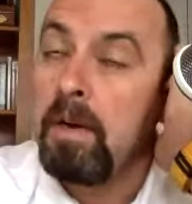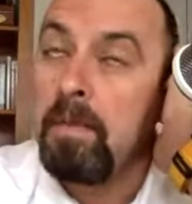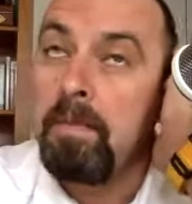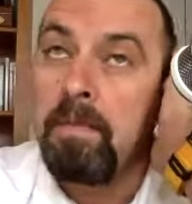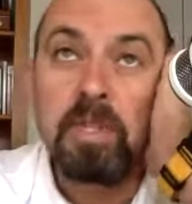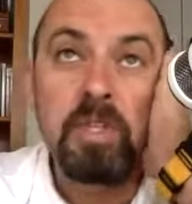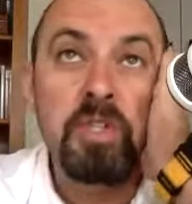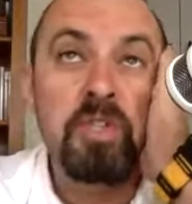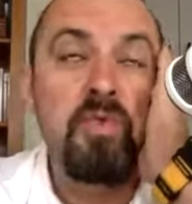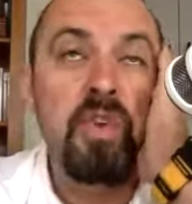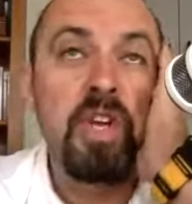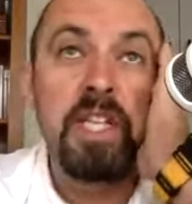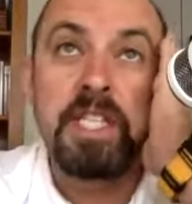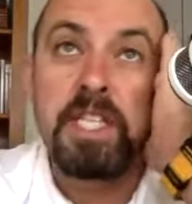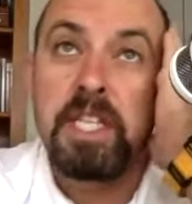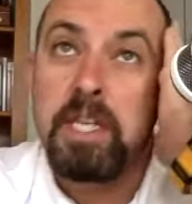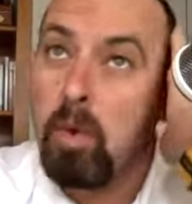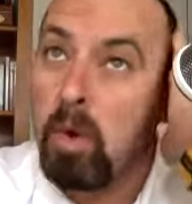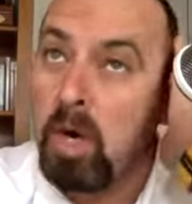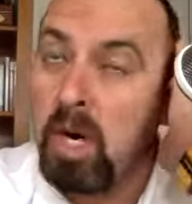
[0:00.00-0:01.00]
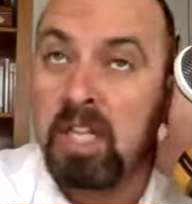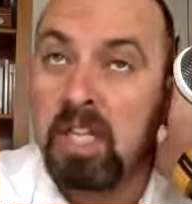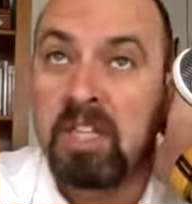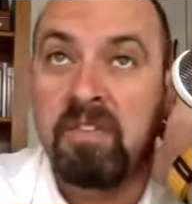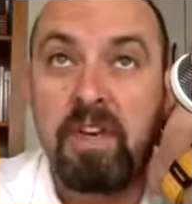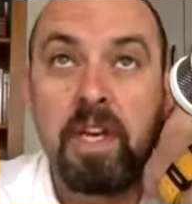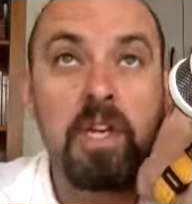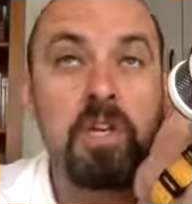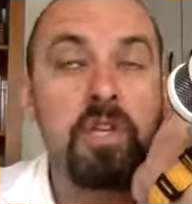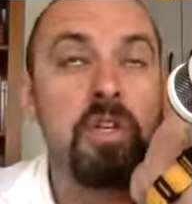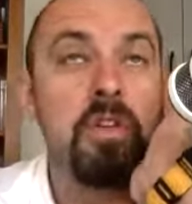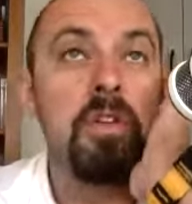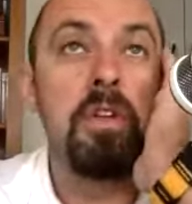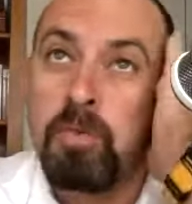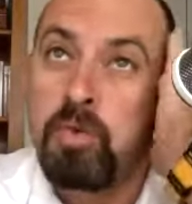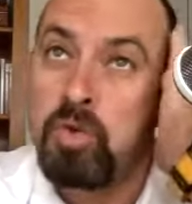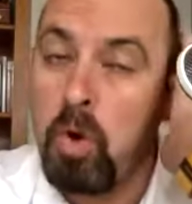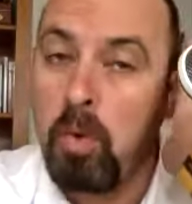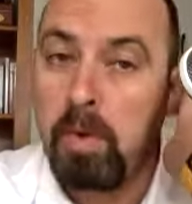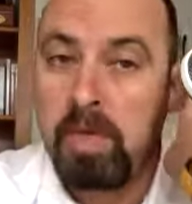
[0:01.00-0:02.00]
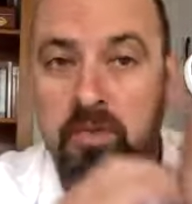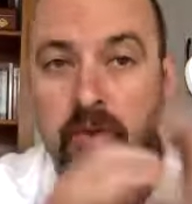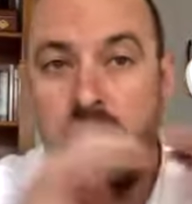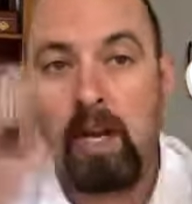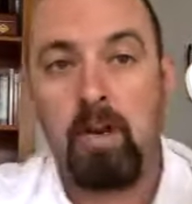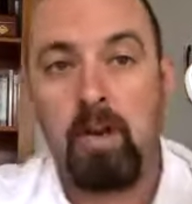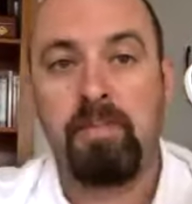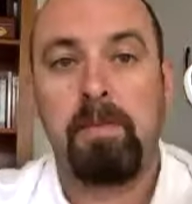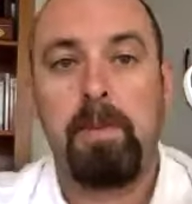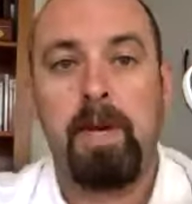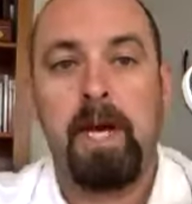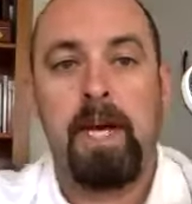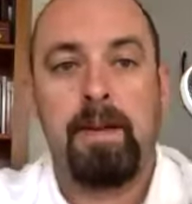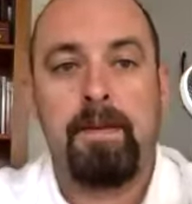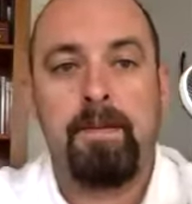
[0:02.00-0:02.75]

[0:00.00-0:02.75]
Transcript: this 3D or elevation drawings right off the bat?